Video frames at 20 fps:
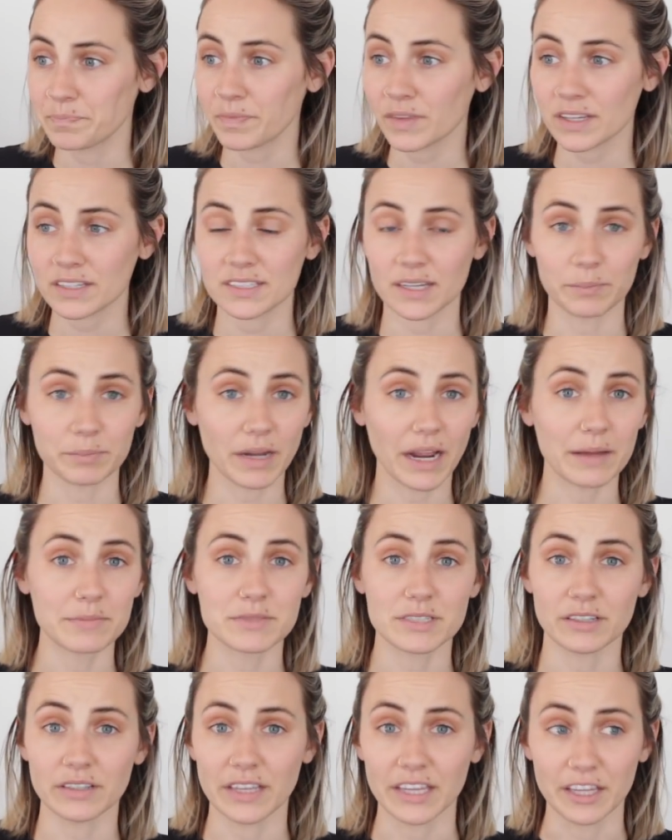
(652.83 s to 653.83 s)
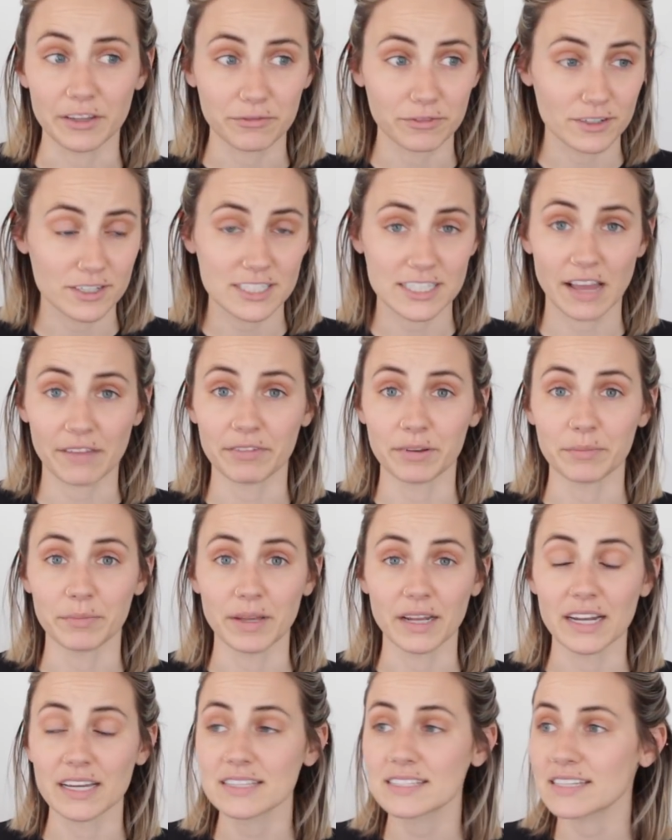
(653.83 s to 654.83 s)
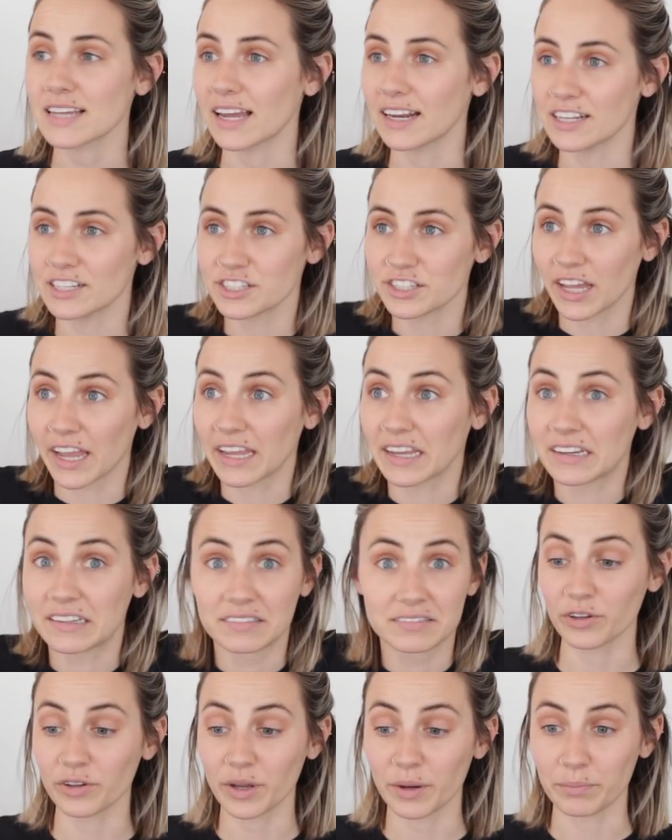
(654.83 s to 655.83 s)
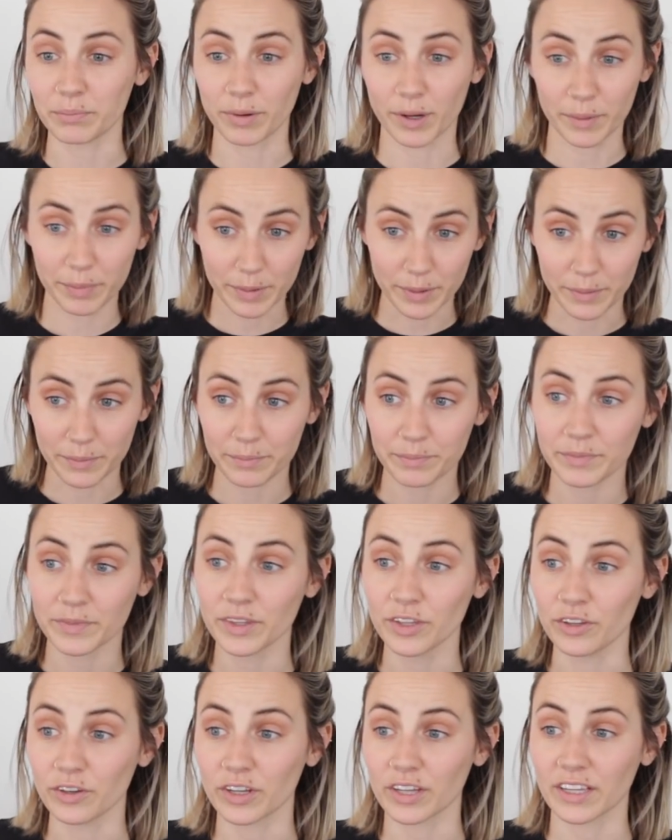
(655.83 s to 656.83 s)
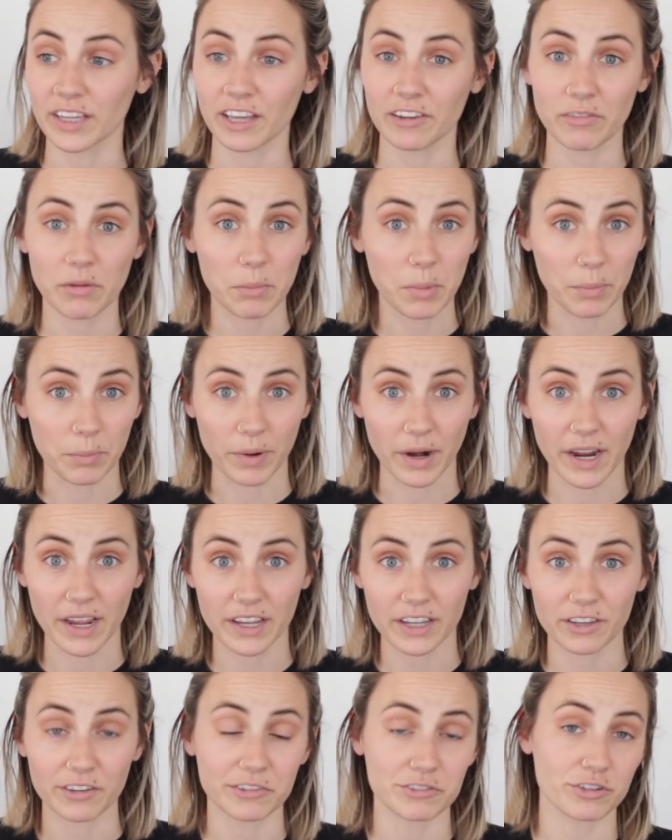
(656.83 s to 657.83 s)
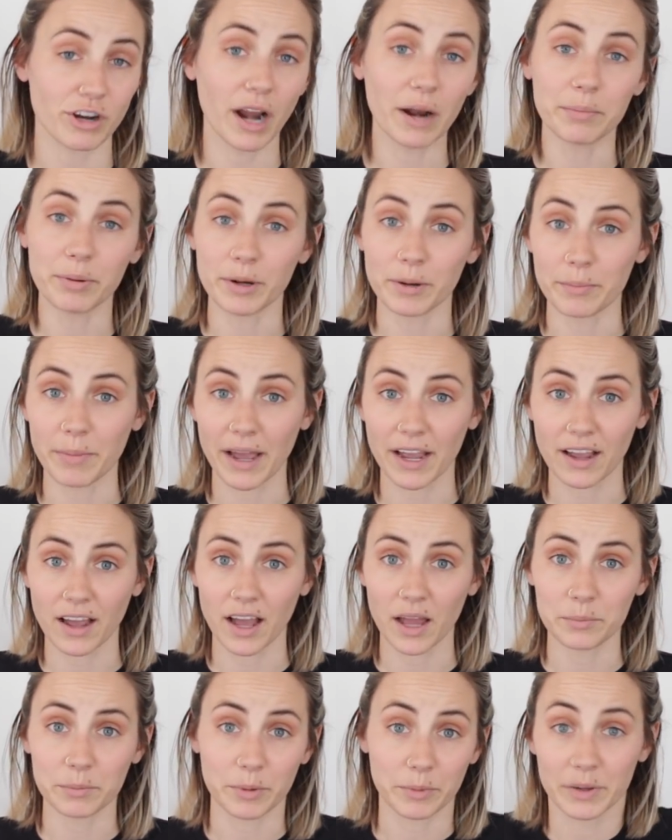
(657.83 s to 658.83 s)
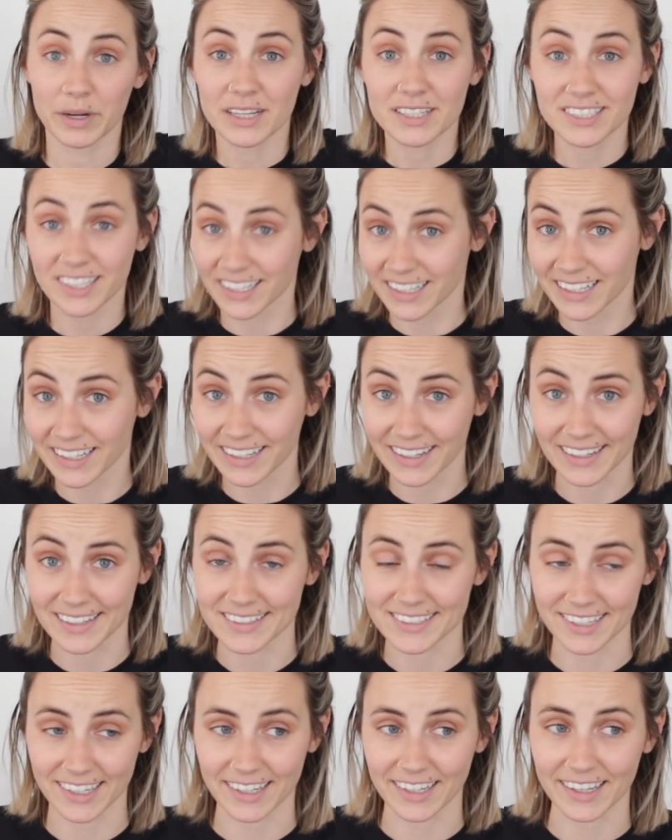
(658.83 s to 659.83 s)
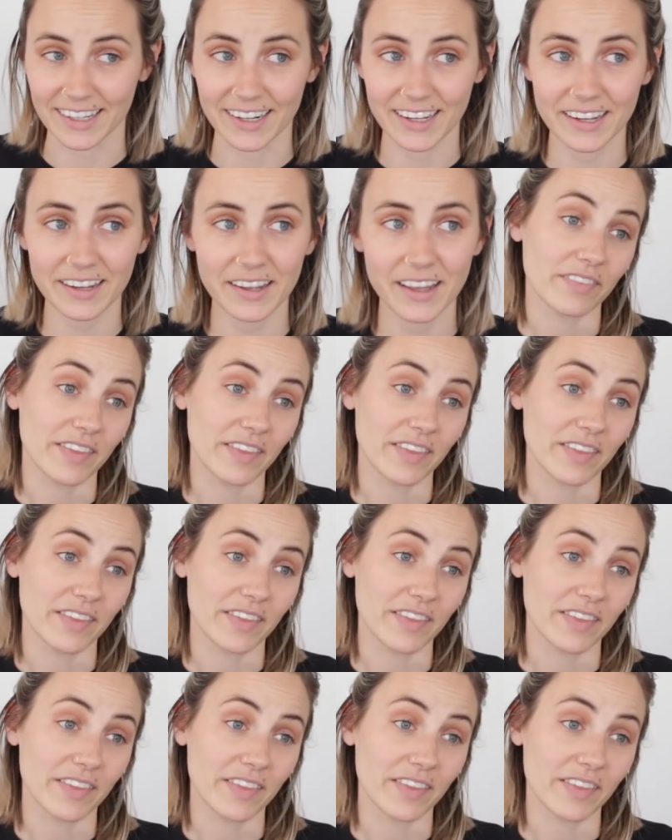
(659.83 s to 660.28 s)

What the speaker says: Sometimes he'll eat for 7 minutes, and it's like you can burp him, you can give him a break, you can try to put him back on, but when he's done eating, he's done eating.